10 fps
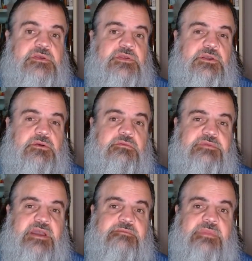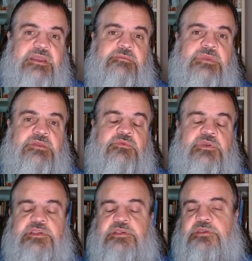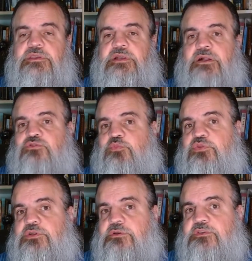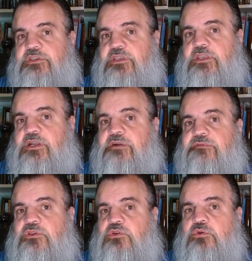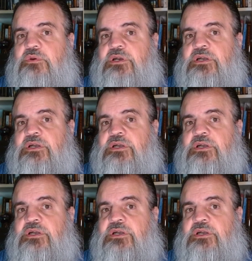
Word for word: So that might mean we see entrepreneurs kicking off new.